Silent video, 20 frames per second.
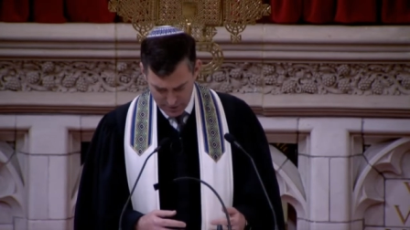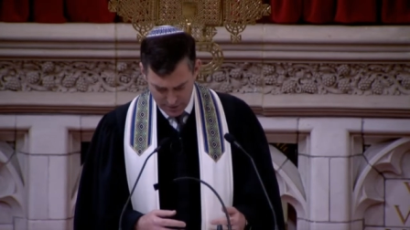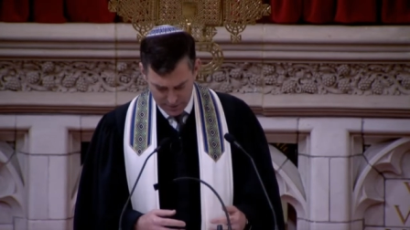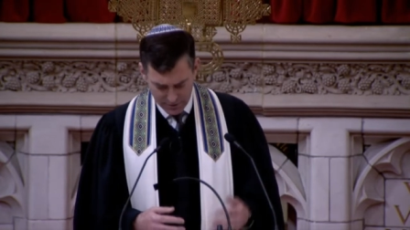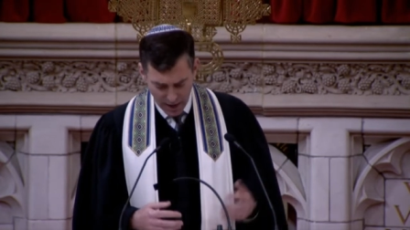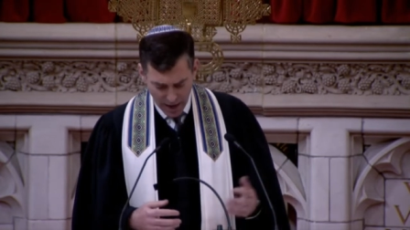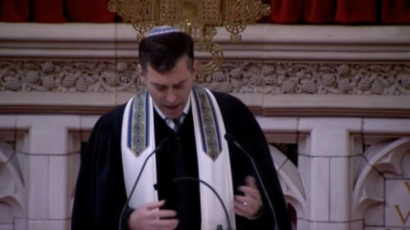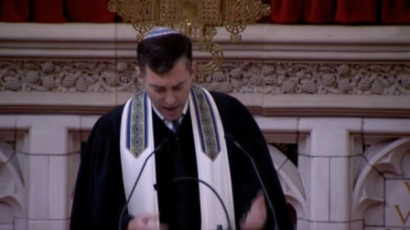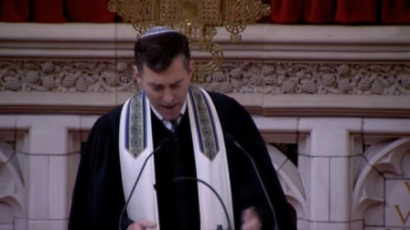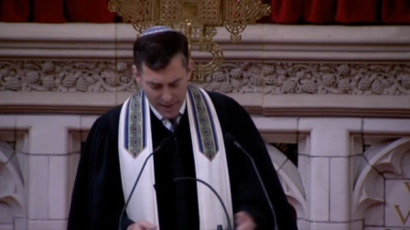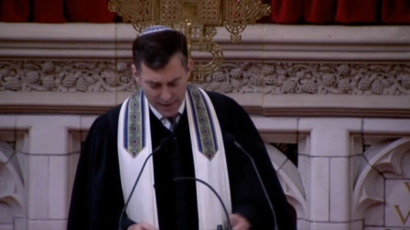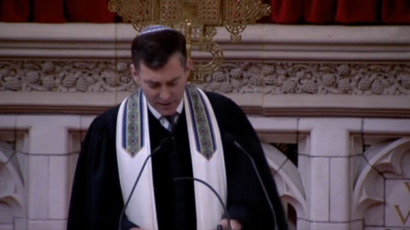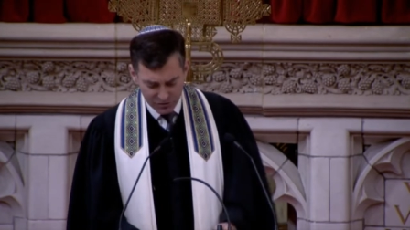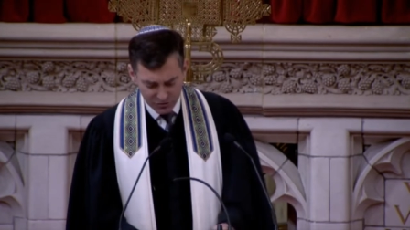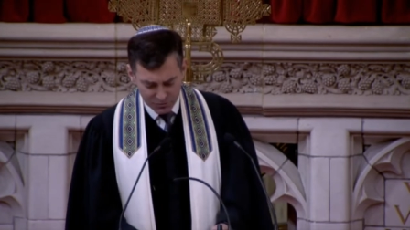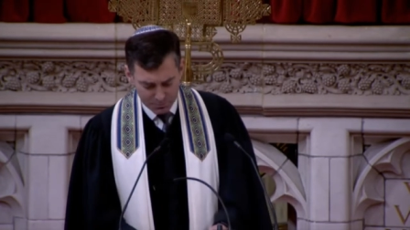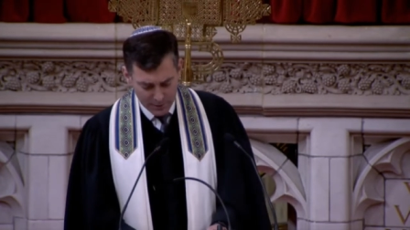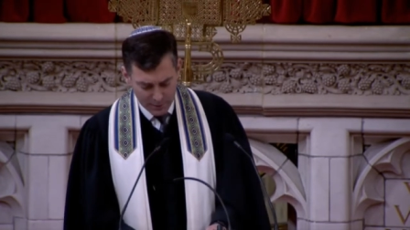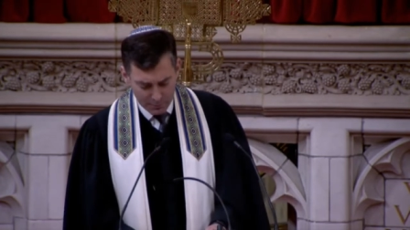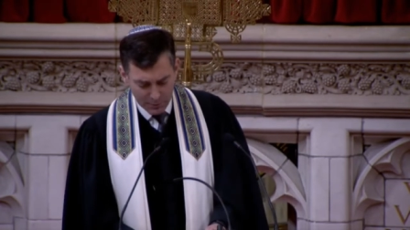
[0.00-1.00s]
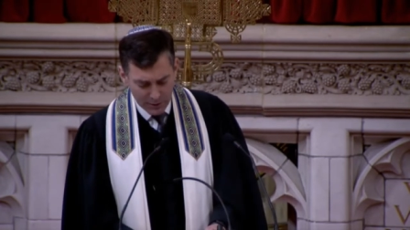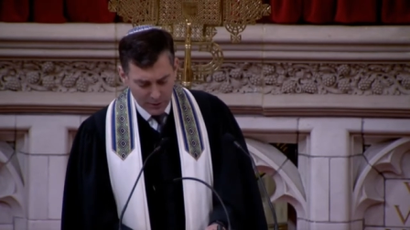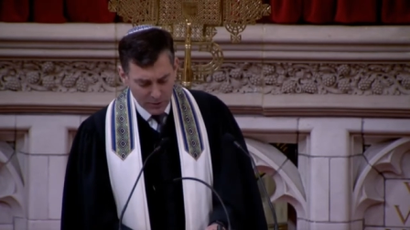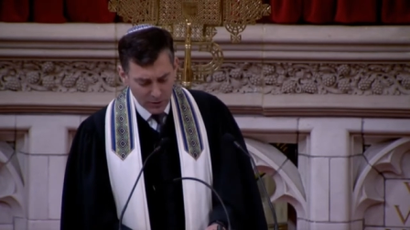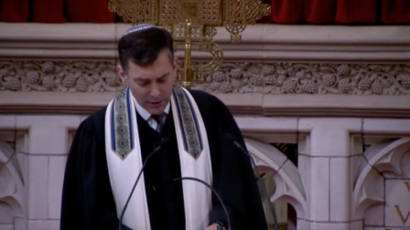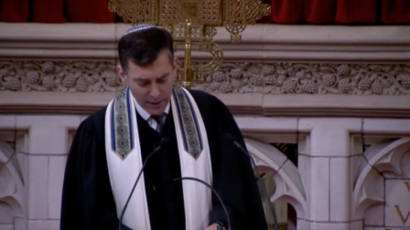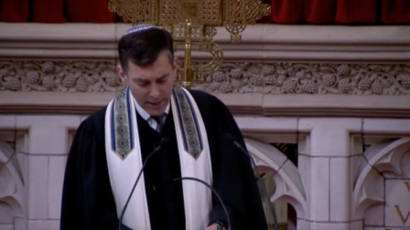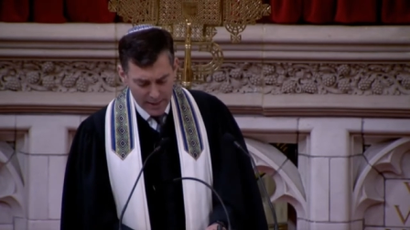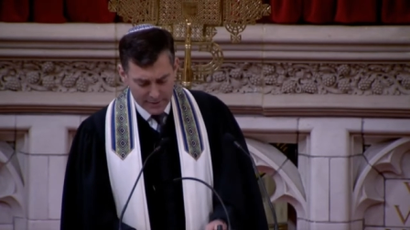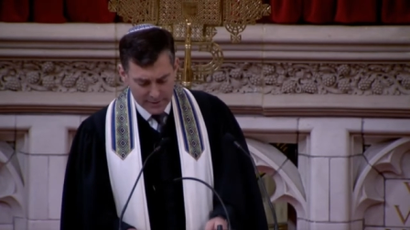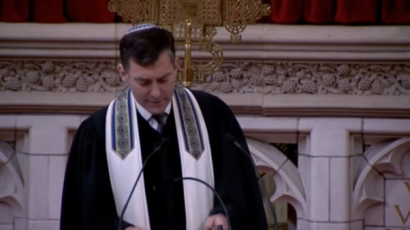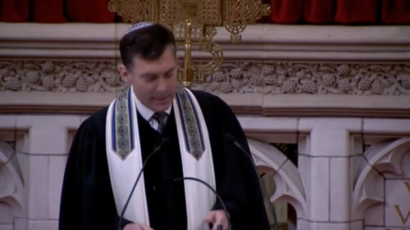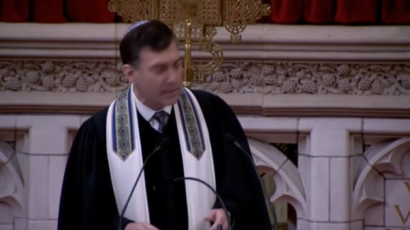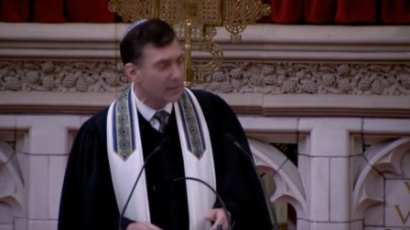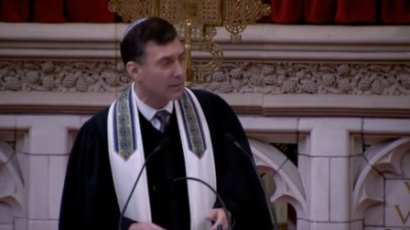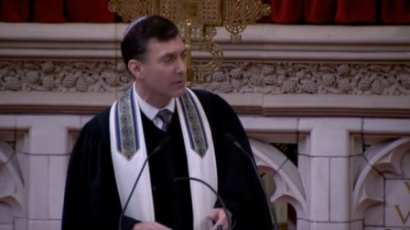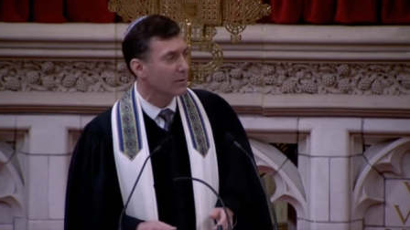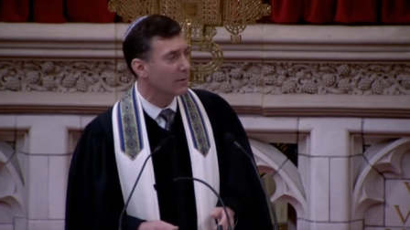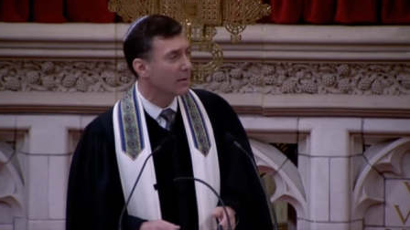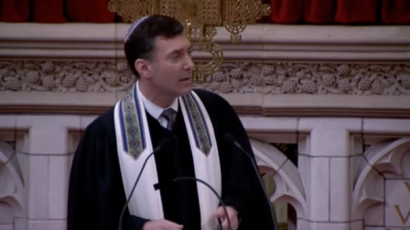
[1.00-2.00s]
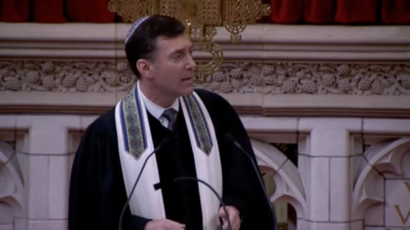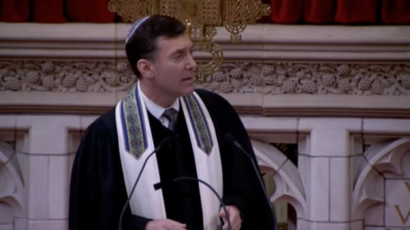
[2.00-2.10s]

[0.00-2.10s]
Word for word: The highest biblical ideal